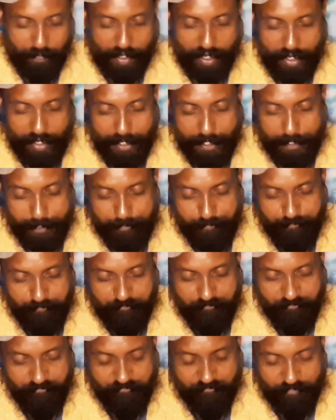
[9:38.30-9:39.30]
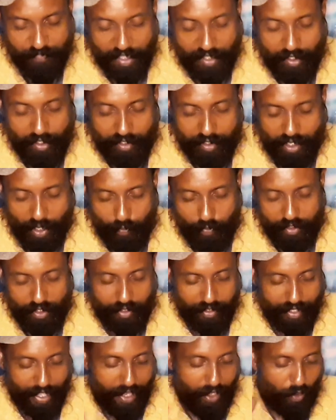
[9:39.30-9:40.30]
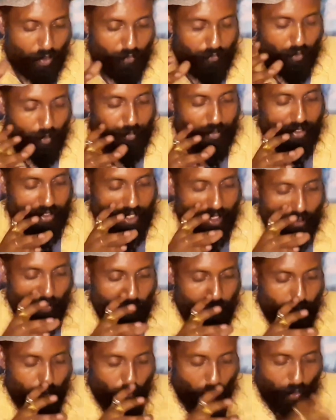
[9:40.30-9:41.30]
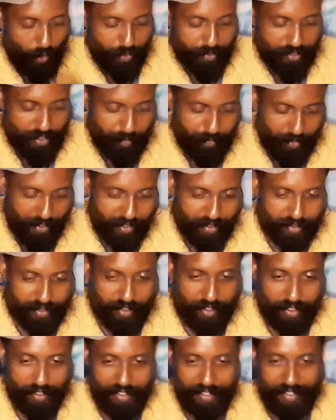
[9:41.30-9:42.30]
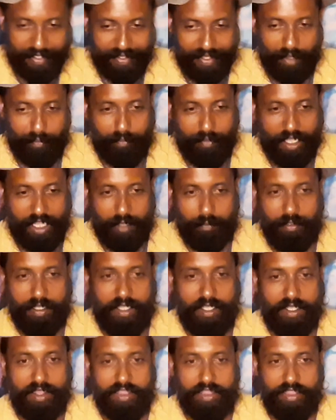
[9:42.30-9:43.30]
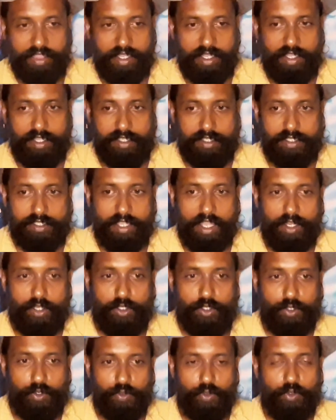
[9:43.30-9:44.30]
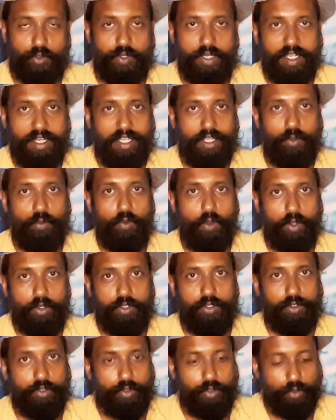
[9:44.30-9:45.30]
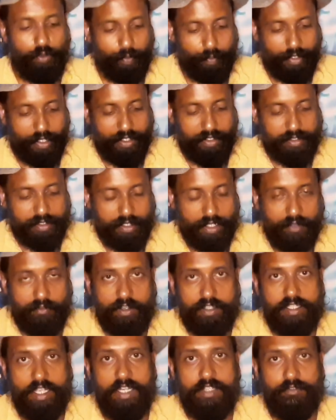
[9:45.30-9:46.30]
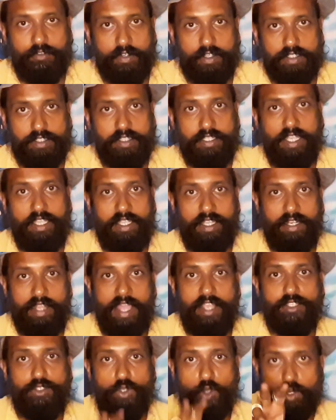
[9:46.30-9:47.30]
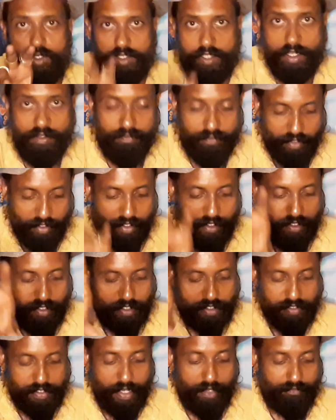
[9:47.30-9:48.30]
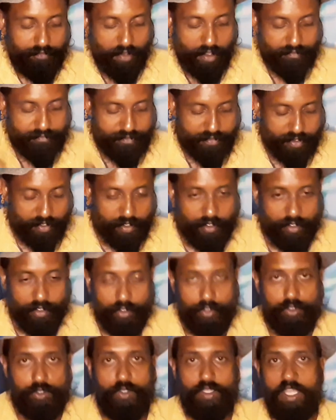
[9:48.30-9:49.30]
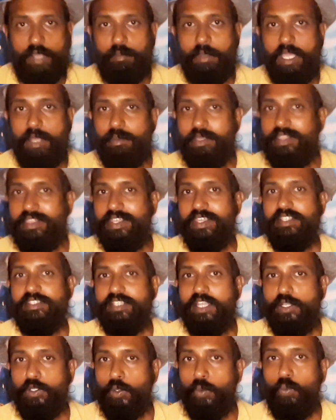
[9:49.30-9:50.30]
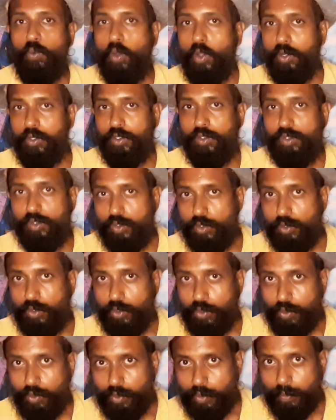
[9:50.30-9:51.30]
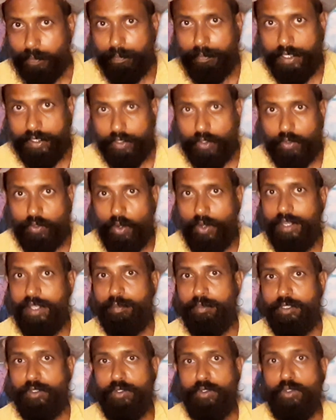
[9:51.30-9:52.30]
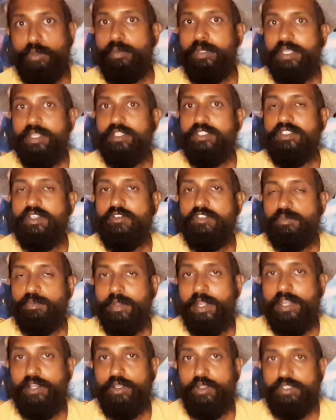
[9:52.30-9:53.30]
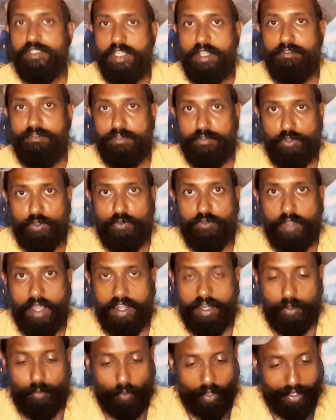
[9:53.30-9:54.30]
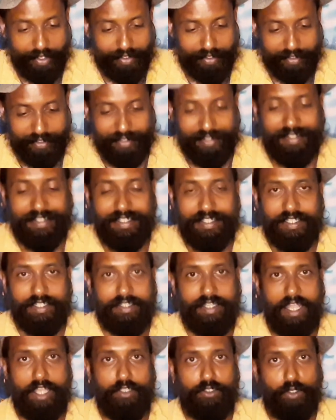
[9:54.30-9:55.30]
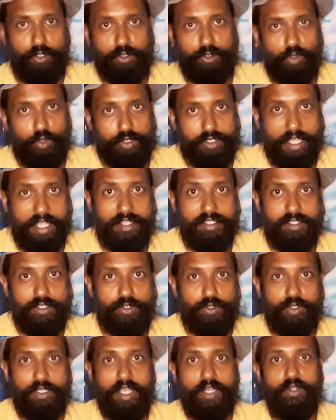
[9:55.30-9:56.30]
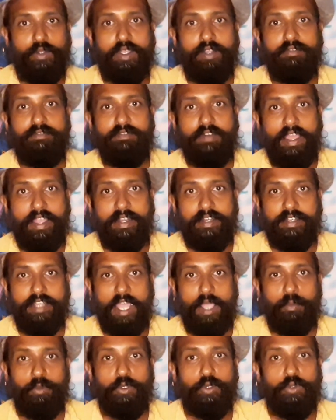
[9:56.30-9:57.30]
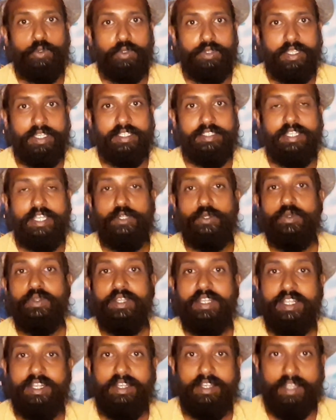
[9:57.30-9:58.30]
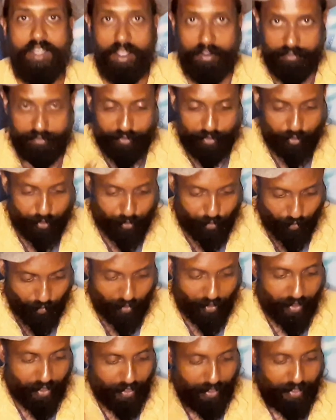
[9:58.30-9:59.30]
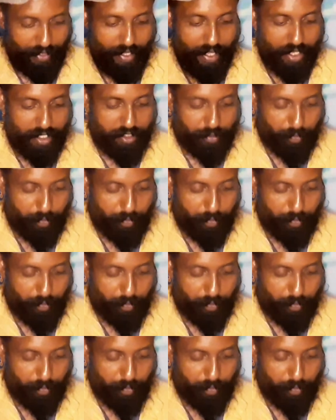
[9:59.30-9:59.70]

now with the carrying on from the Ten of Wands, it means there may be things that you really want to do, because Lovers, I'll first take it as yourself, self-love. So there may be things that you want to do, but you're not able to do because you've spread yourself too far and wide. Tie those loose ends so that you can find time to do things that you really love to do. That's